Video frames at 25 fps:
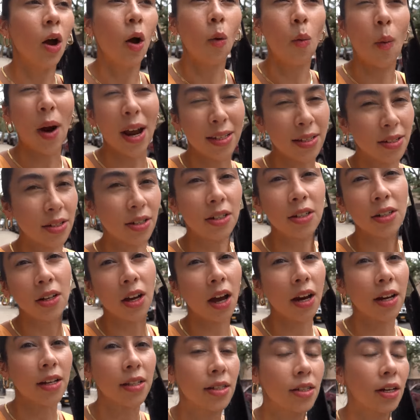Western
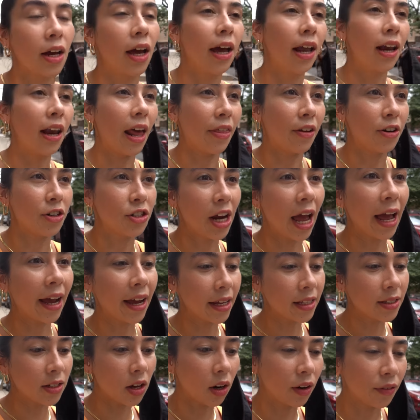kind of style leather
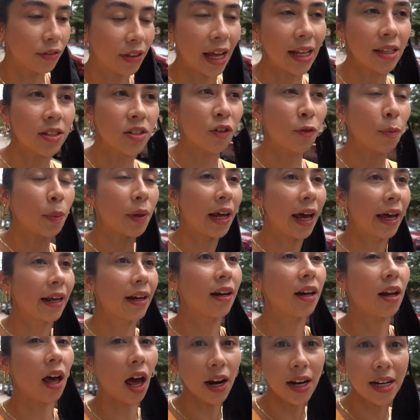jackets, all of that stuff, but it had
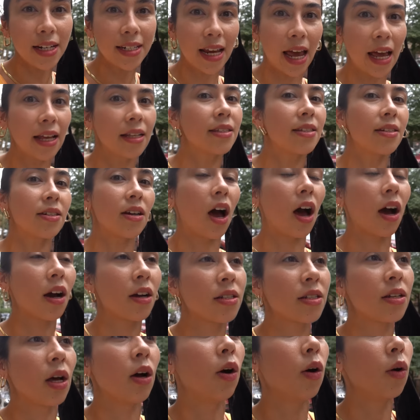a lot of dead stock,
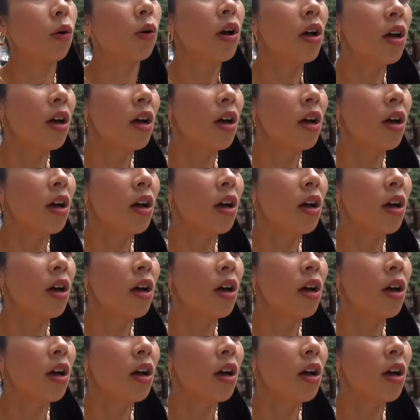so